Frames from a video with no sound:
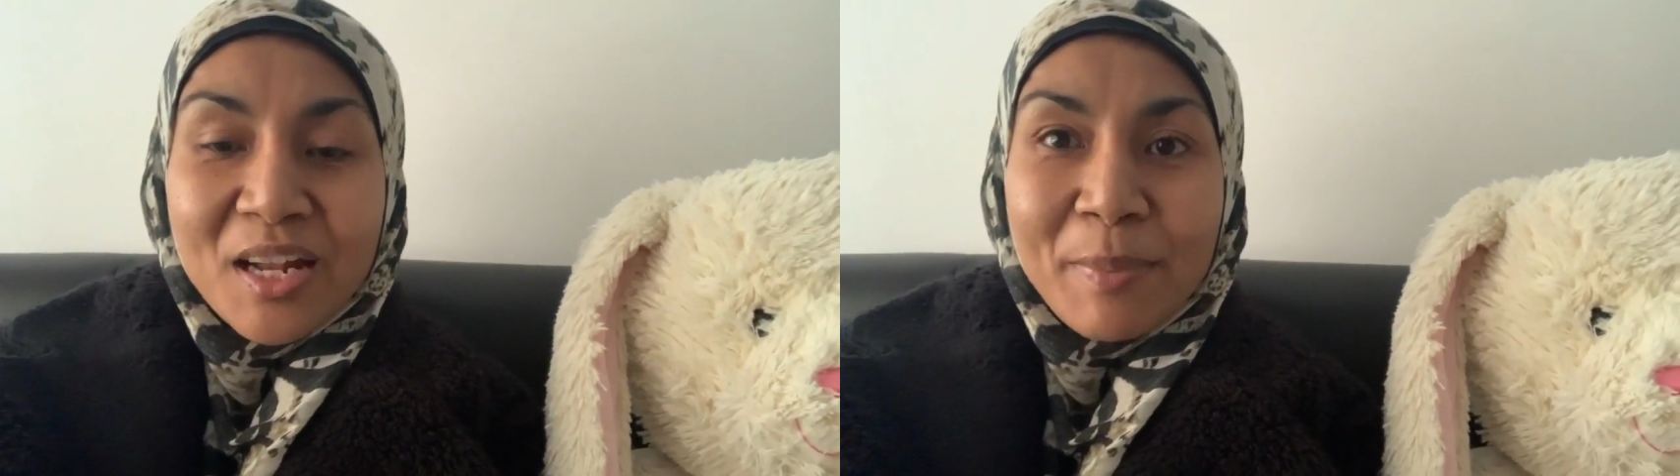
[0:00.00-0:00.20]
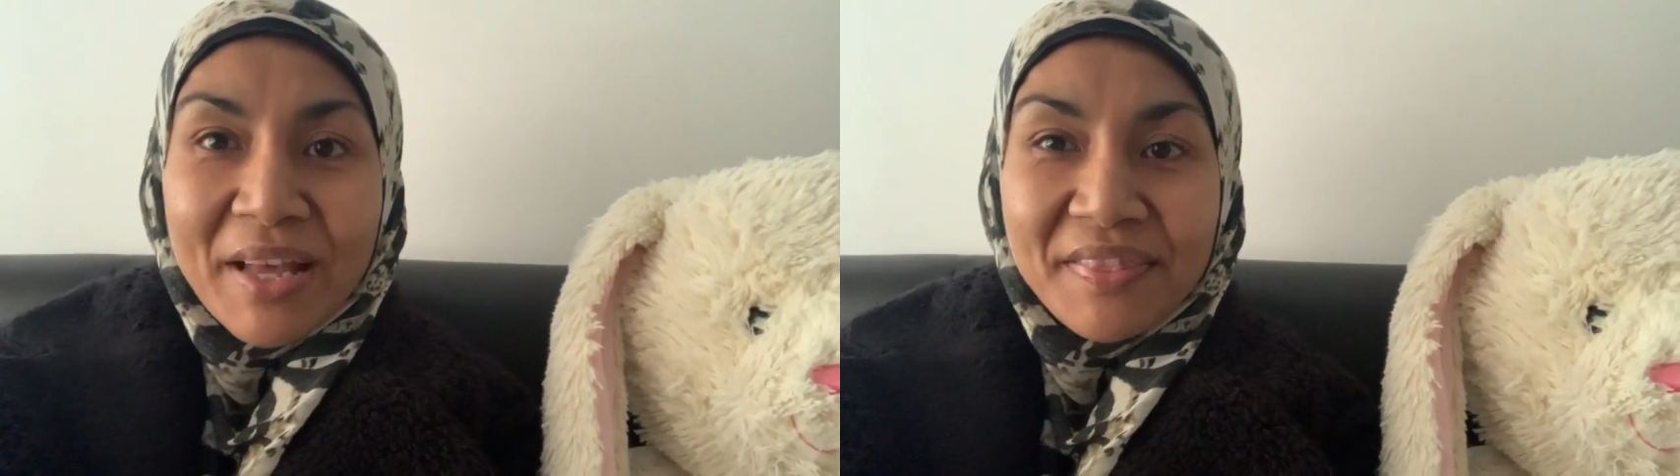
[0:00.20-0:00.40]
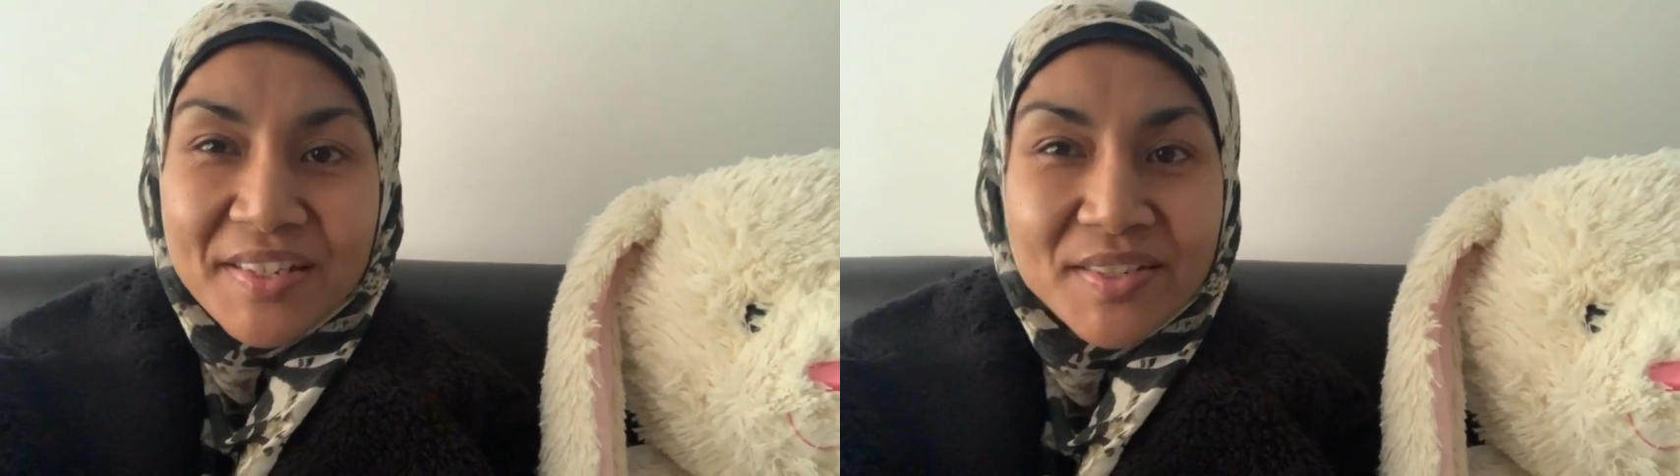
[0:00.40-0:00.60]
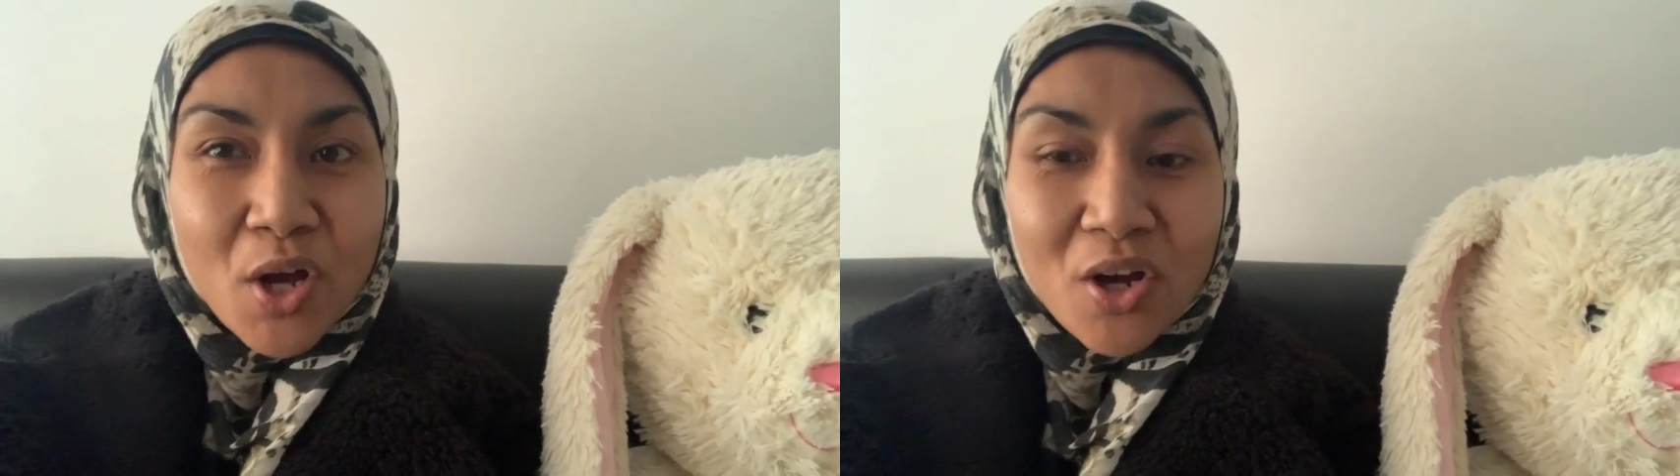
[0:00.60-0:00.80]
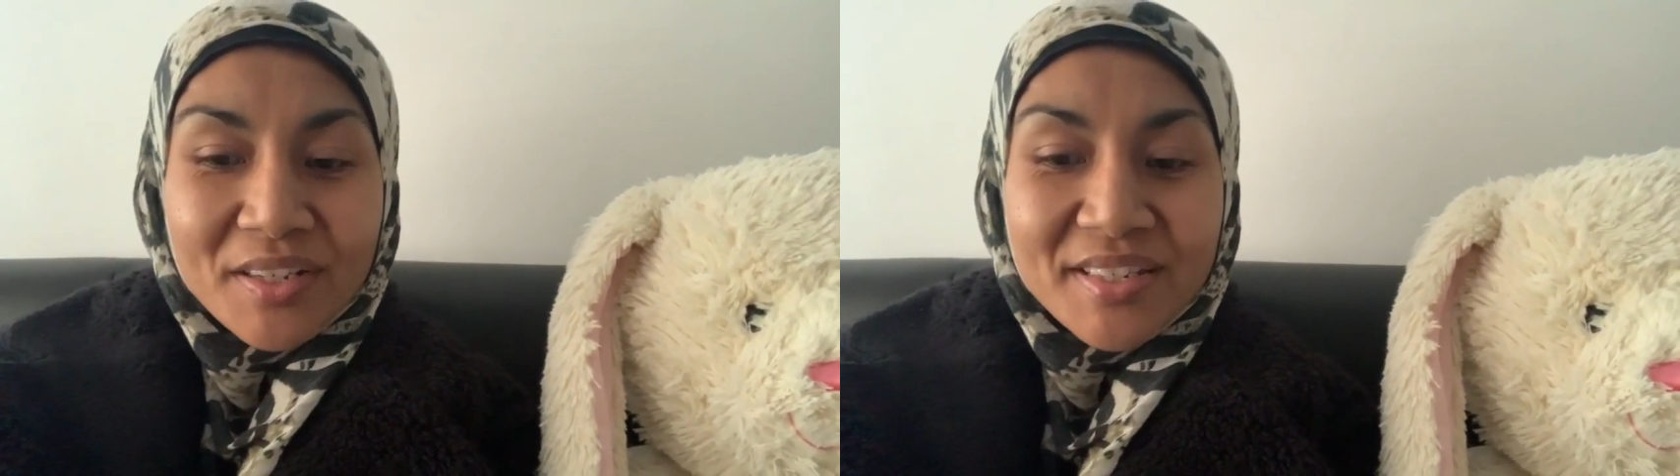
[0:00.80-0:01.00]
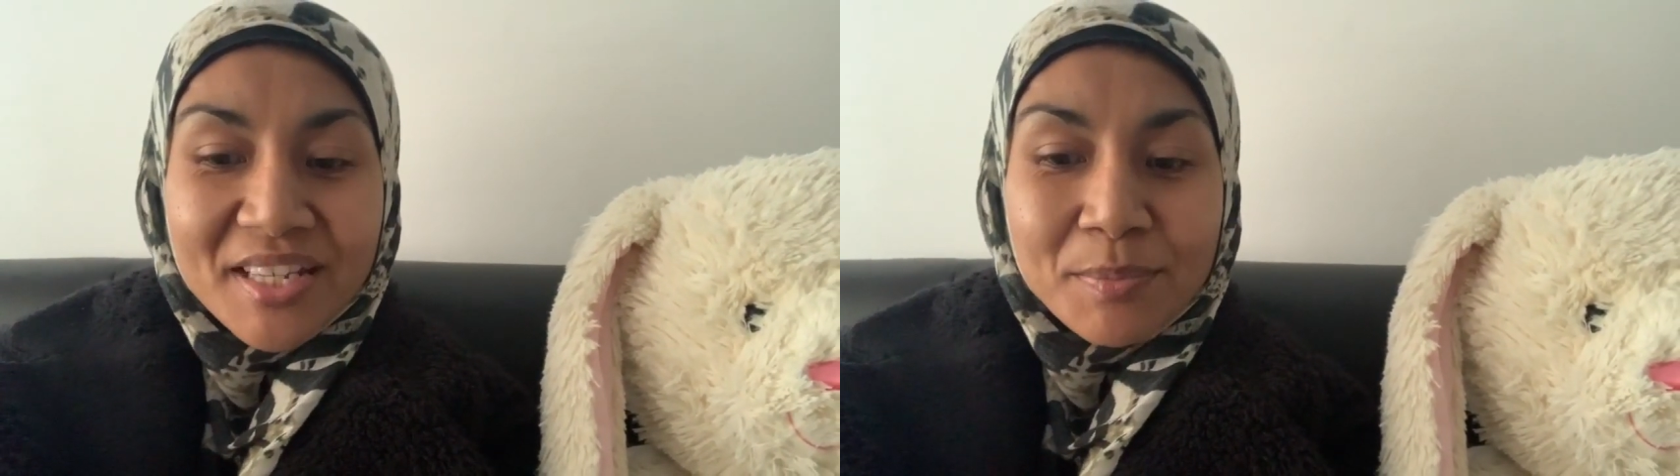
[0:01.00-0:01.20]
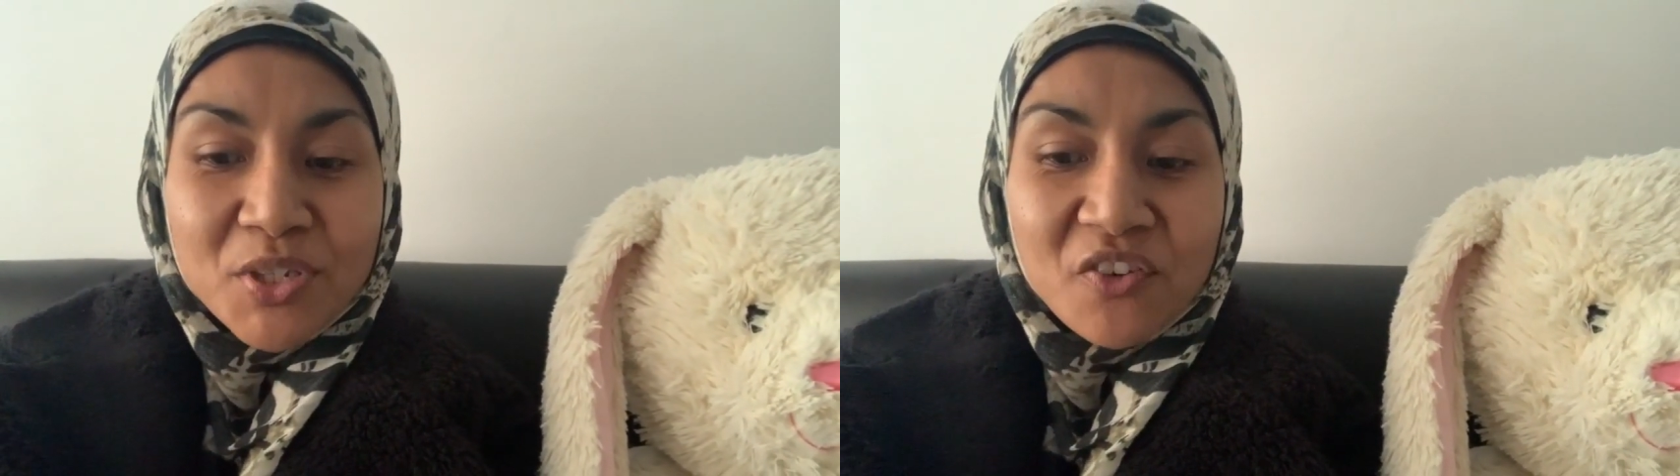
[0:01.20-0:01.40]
about this concept